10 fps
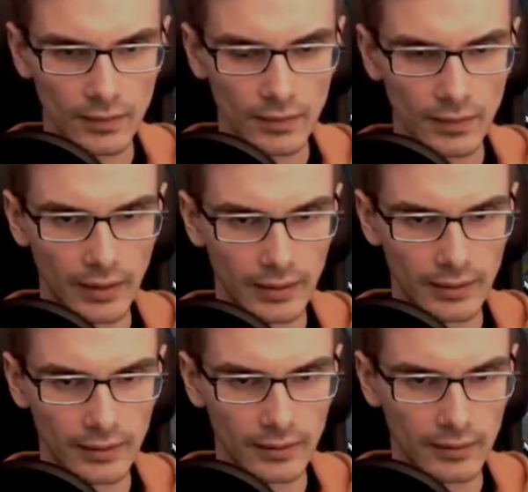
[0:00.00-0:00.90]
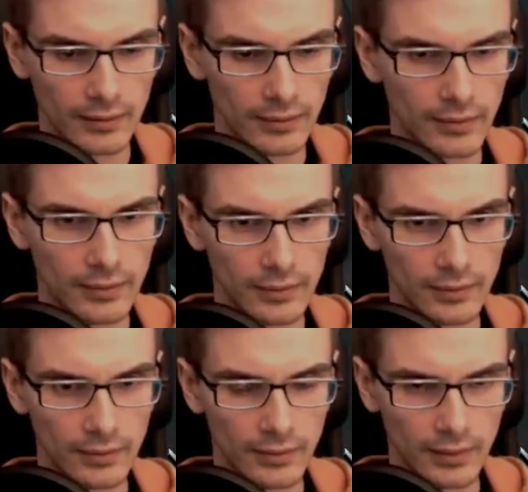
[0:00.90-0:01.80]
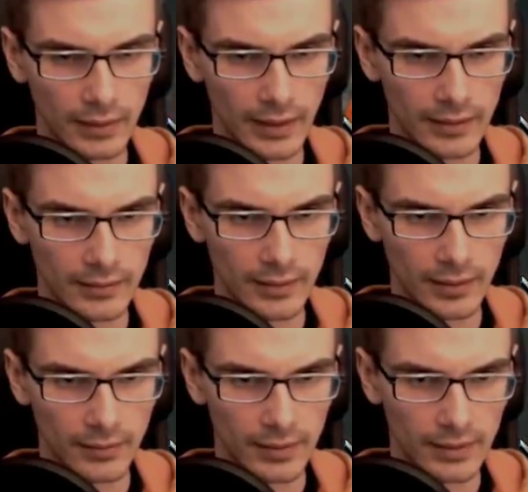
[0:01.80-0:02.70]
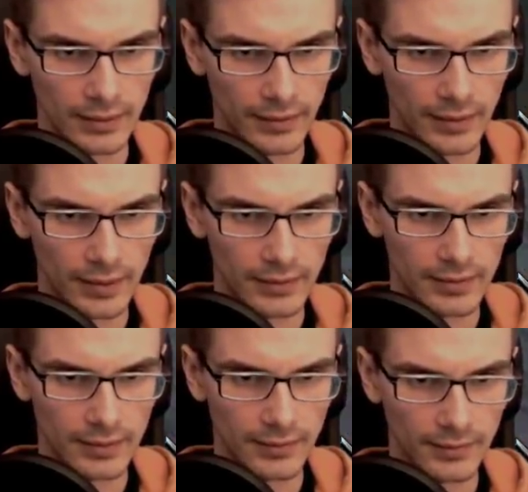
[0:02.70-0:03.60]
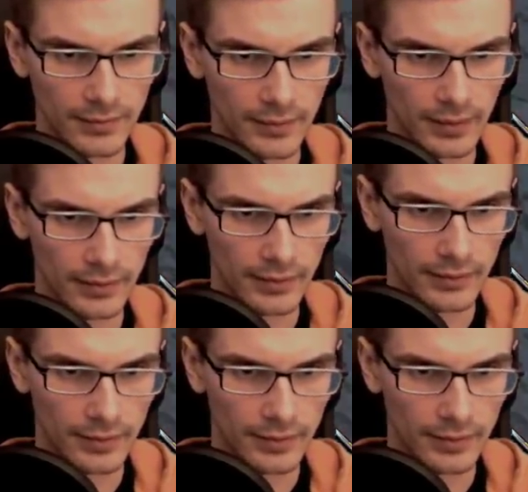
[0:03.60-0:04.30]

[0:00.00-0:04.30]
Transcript: Like, okay, yep, we can get the errors here. That's easy.